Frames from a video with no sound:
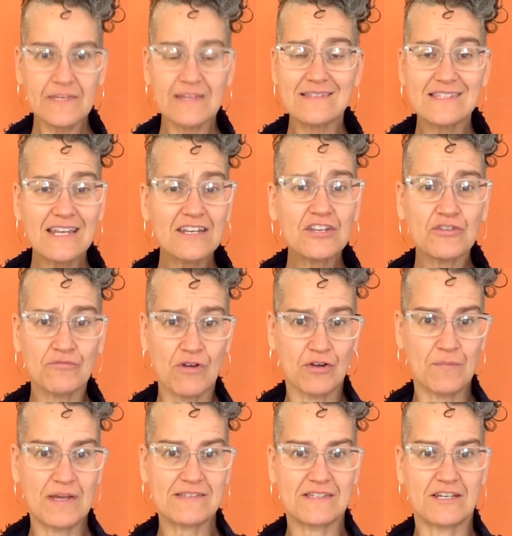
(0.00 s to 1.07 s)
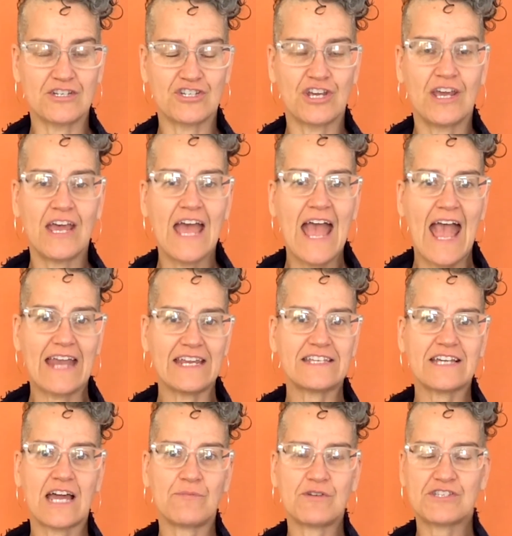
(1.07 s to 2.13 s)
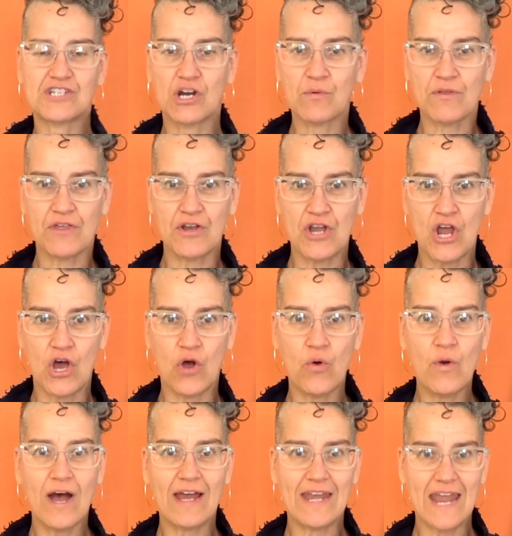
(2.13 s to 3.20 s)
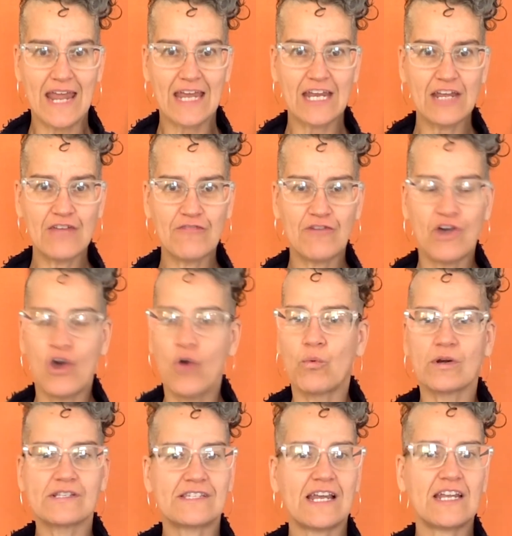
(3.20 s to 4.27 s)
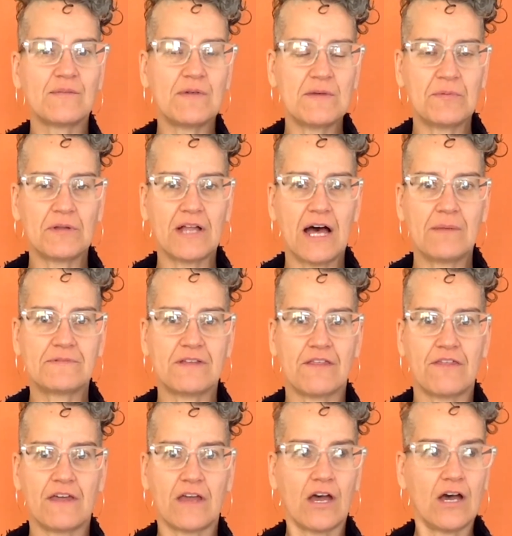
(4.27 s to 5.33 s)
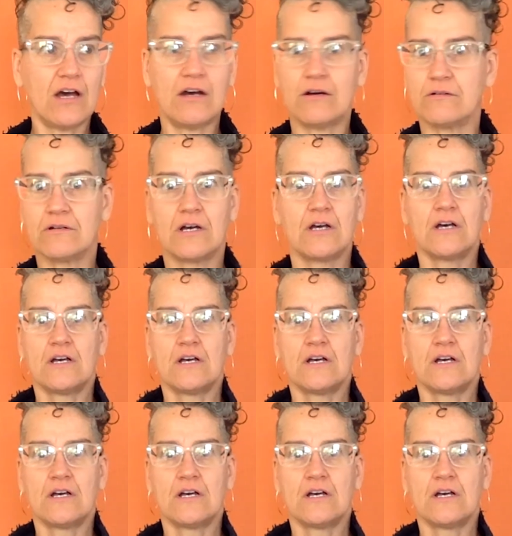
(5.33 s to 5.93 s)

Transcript: It's sending the wrong message. Anytime we start with a no, a negative, we're setting people up to think, oh,